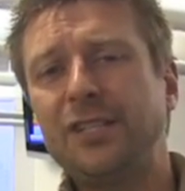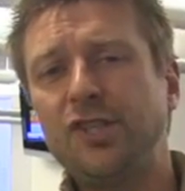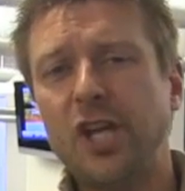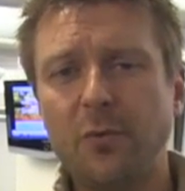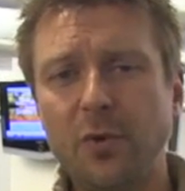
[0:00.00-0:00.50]

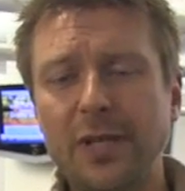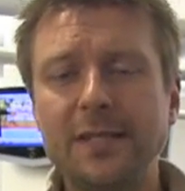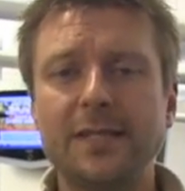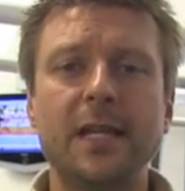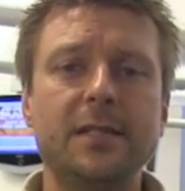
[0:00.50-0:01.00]
General
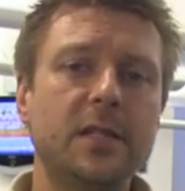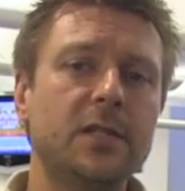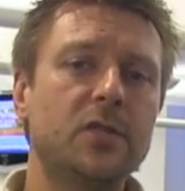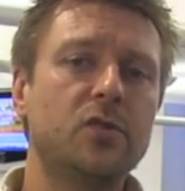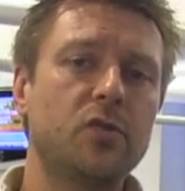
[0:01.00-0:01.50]

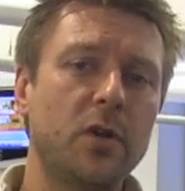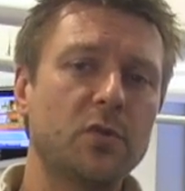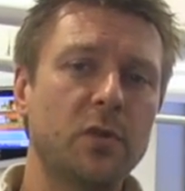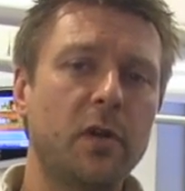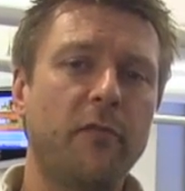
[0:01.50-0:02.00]
consensus,
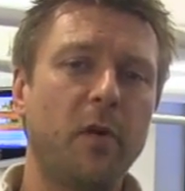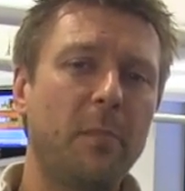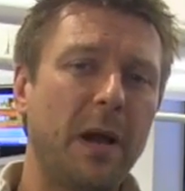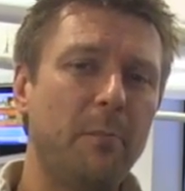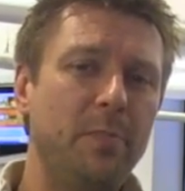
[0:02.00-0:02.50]
traders were looking for
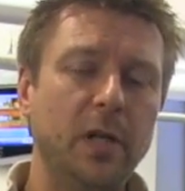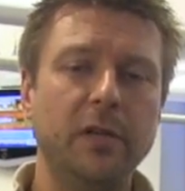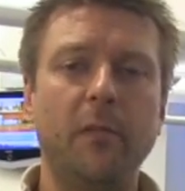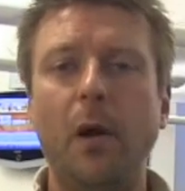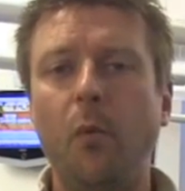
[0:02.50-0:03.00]
about a build
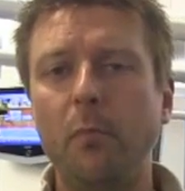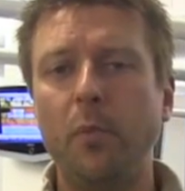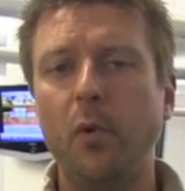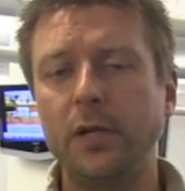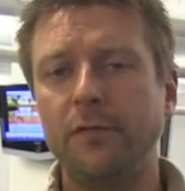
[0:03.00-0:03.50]
of about
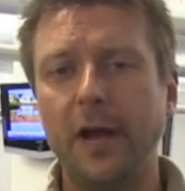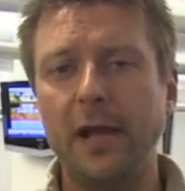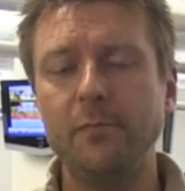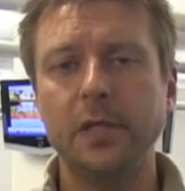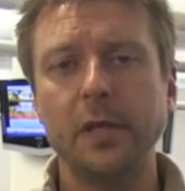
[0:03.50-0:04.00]

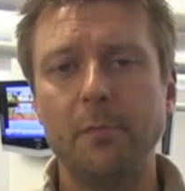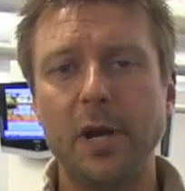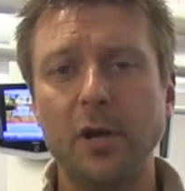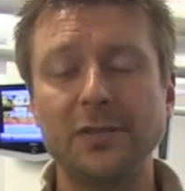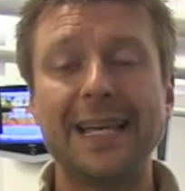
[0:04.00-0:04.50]
1.5 million
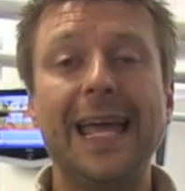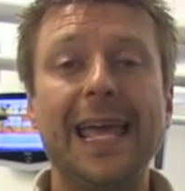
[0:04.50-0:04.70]
barrels.